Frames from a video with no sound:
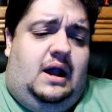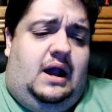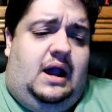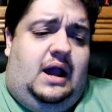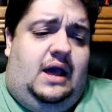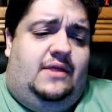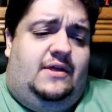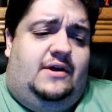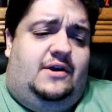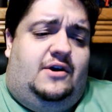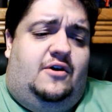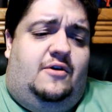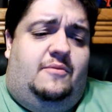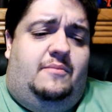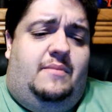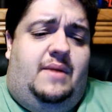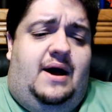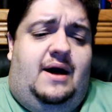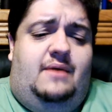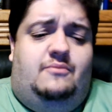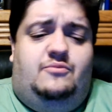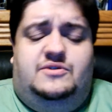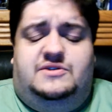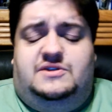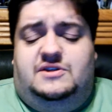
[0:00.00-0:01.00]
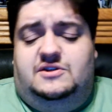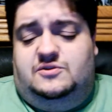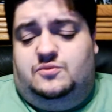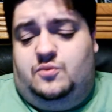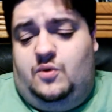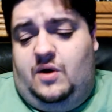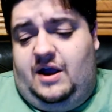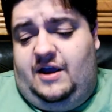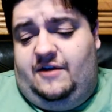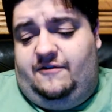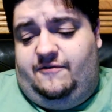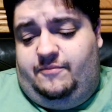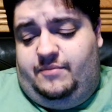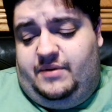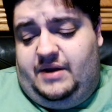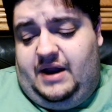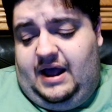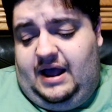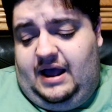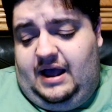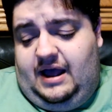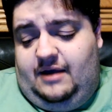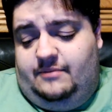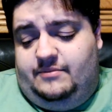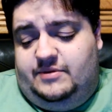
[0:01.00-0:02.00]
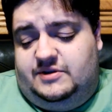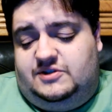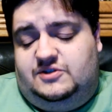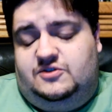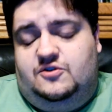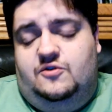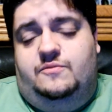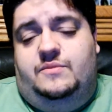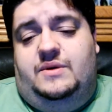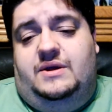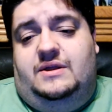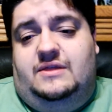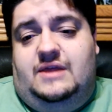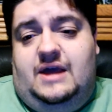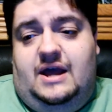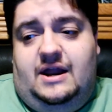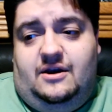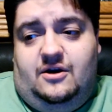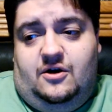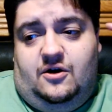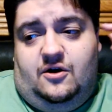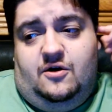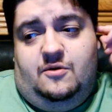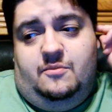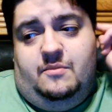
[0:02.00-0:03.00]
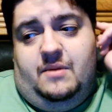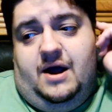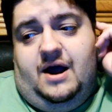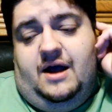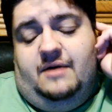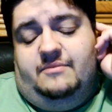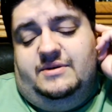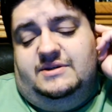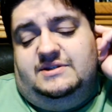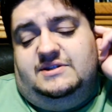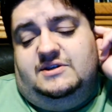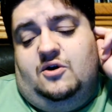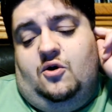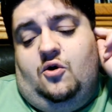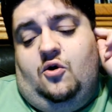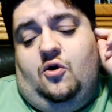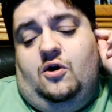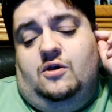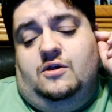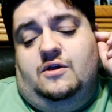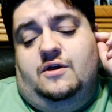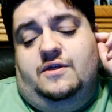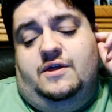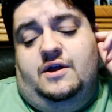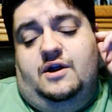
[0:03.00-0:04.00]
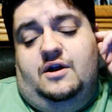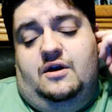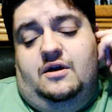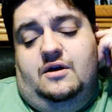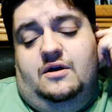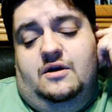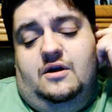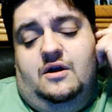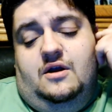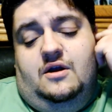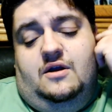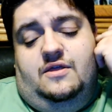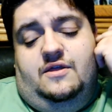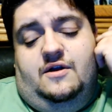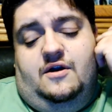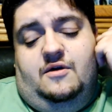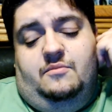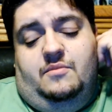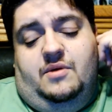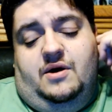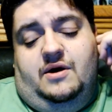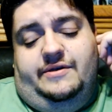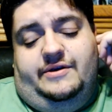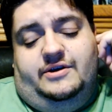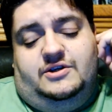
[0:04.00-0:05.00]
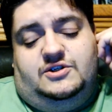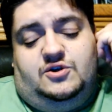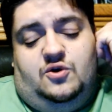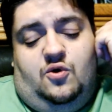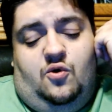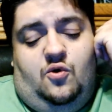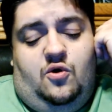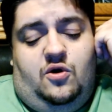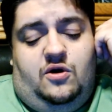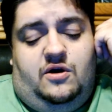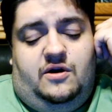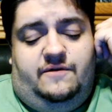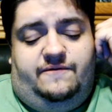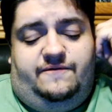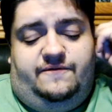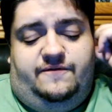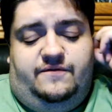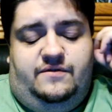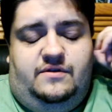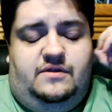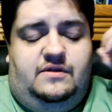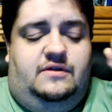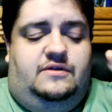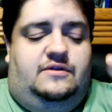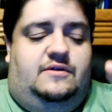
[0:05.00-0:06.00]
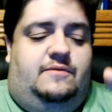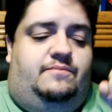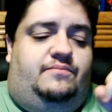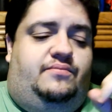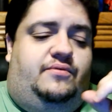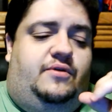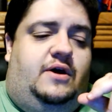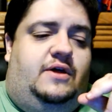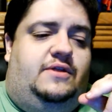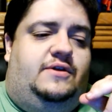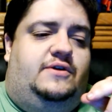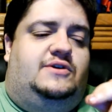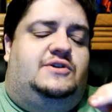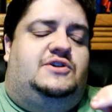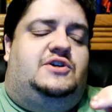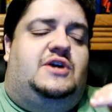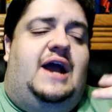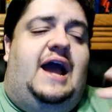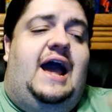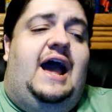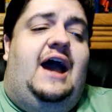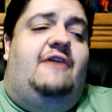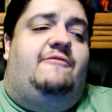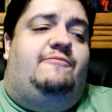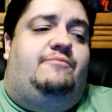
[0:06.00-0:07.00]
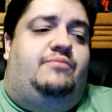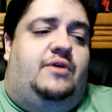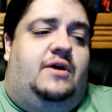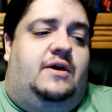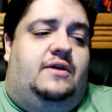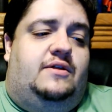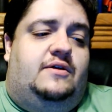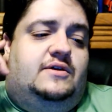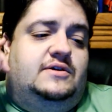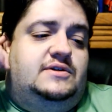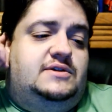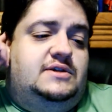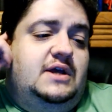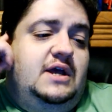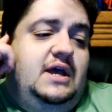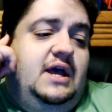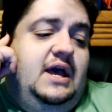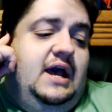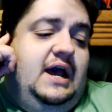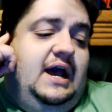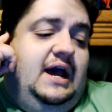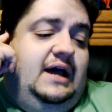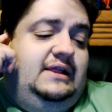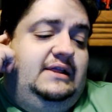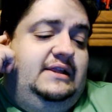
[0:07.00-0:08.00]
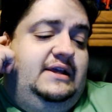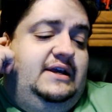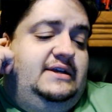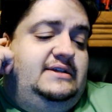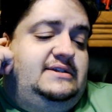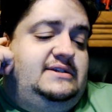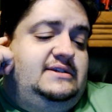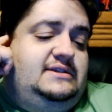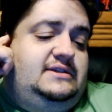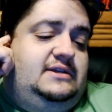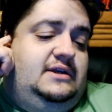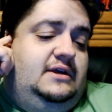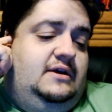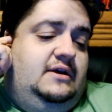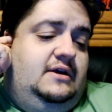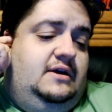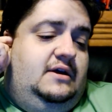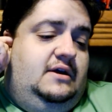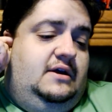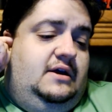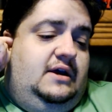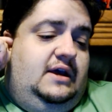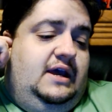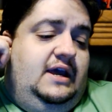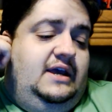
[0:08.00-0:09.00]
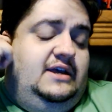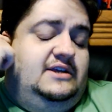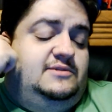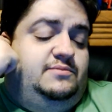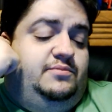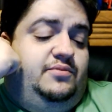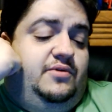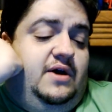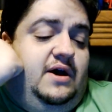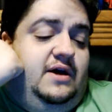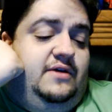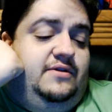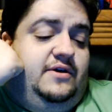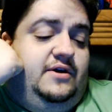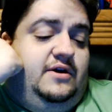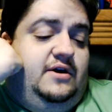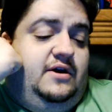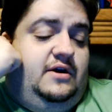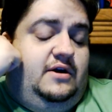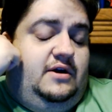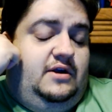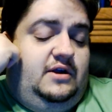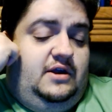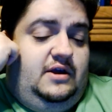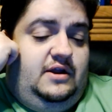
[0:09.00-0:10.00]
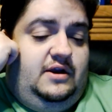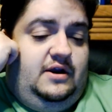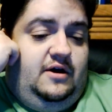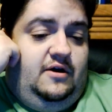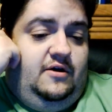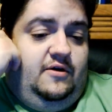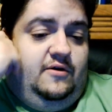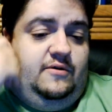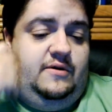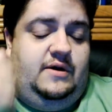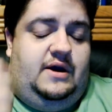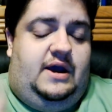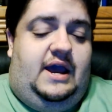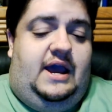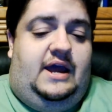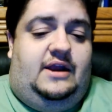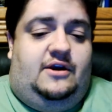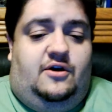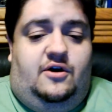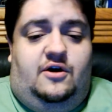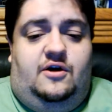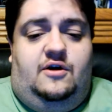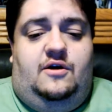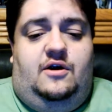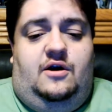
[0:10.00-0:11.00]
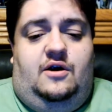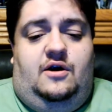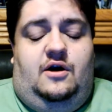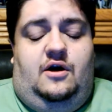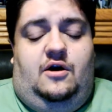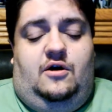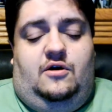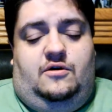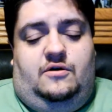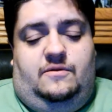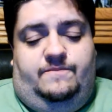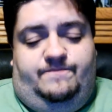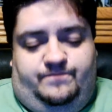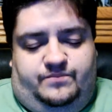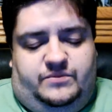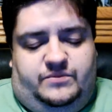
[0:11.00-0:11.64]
and then her mom was his wife. But I, I'm assuming that her mom is all of their their mothers, or if the, the brothers are half brothers, at least his brother, you know, and her, or